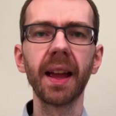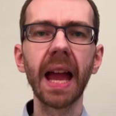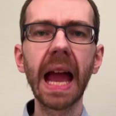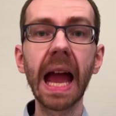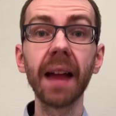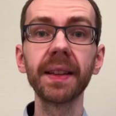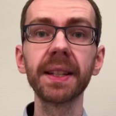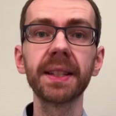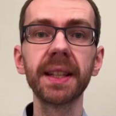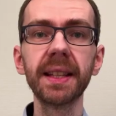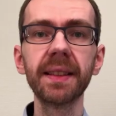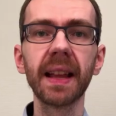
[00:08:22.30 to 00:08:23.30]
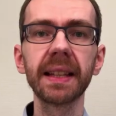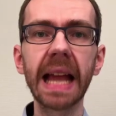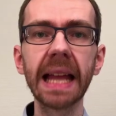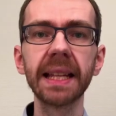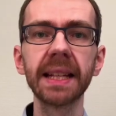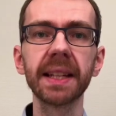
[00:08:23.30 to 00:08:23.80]
Having seen that
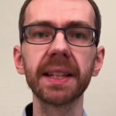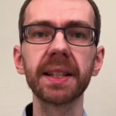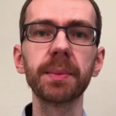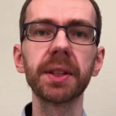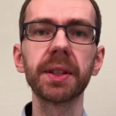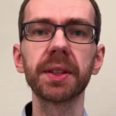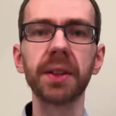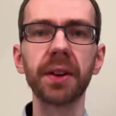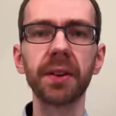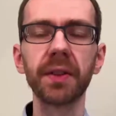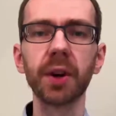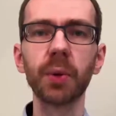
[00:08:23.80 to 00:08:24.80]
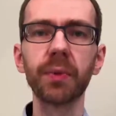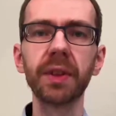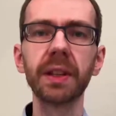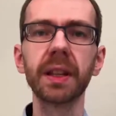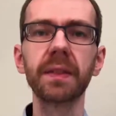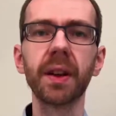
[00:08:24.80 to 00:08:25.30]
adding an estimate of the home
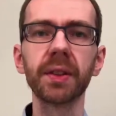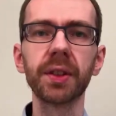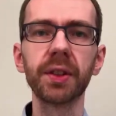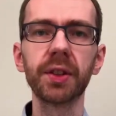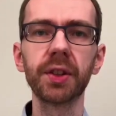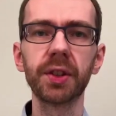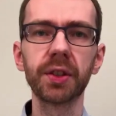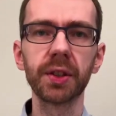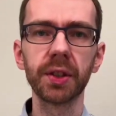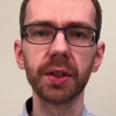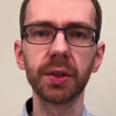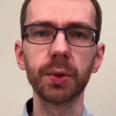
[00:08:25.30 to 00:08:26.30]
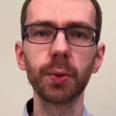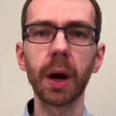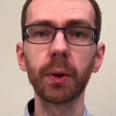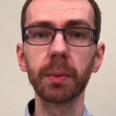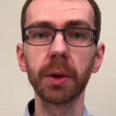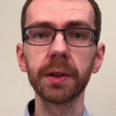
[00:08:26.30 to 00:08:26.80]
field advantage to
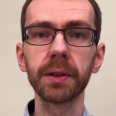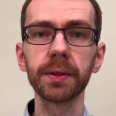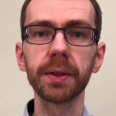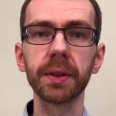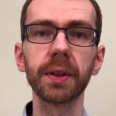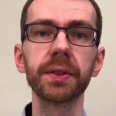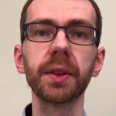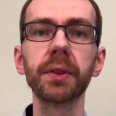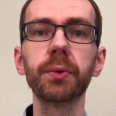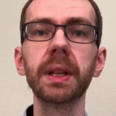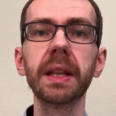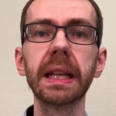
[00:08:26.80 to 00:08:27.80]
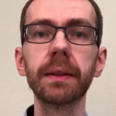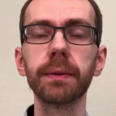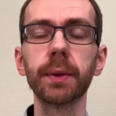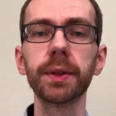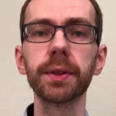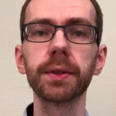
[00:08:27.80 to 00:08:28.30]
our models does not really
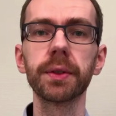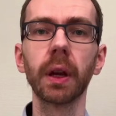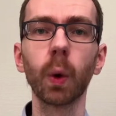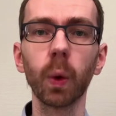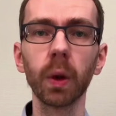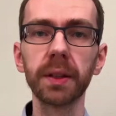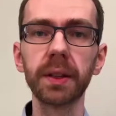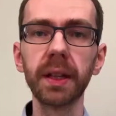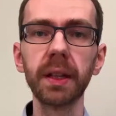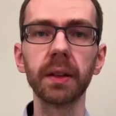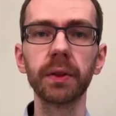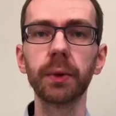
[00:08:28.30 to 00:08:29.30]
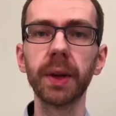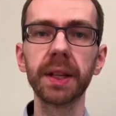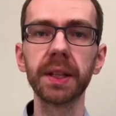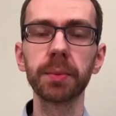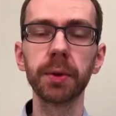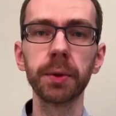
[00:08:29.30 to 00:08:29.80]
influence the quality of the
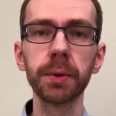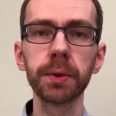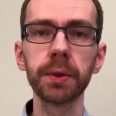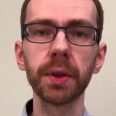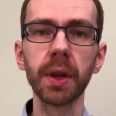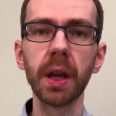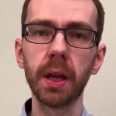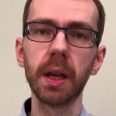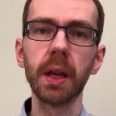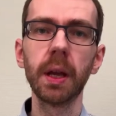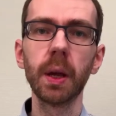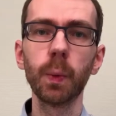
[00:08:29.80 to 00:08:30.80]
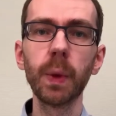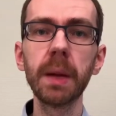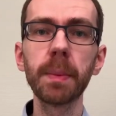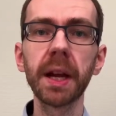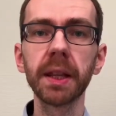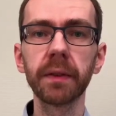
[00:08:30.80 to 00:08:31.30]
ratings produced, we
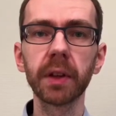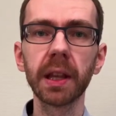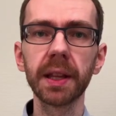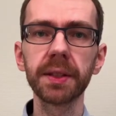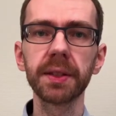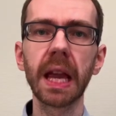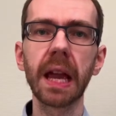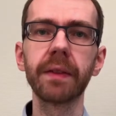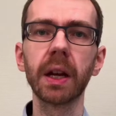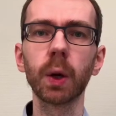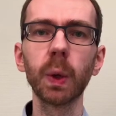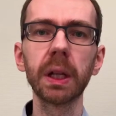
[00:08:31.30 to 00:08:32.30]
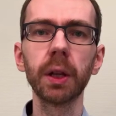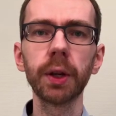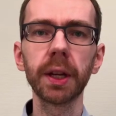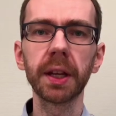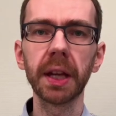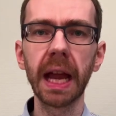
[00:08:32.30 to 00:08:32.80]
may nevertheless have a quick look
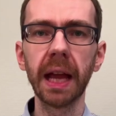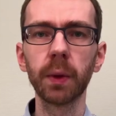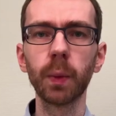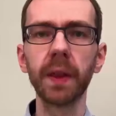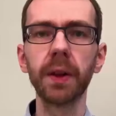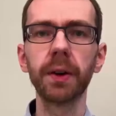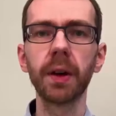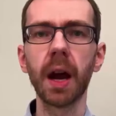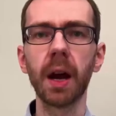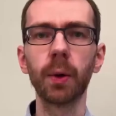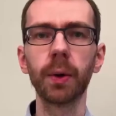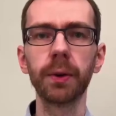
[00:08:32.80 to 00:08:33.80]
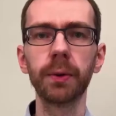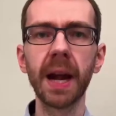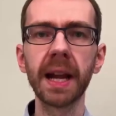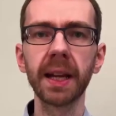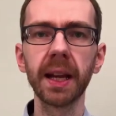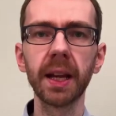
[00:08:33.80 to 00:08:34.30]
at whether our
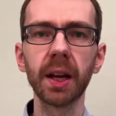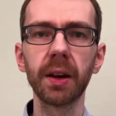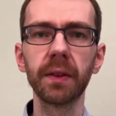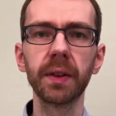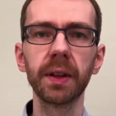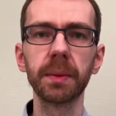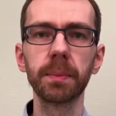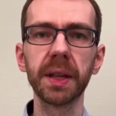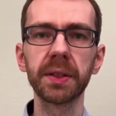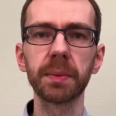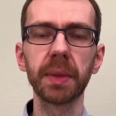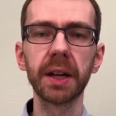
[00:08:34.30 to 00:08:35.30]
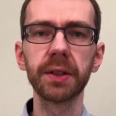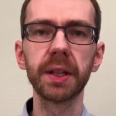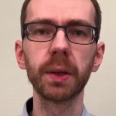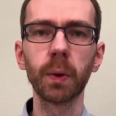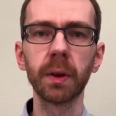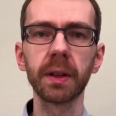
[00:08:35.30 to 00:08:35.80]
ranking of the best players in
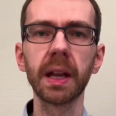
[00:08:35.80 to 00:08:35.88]
the world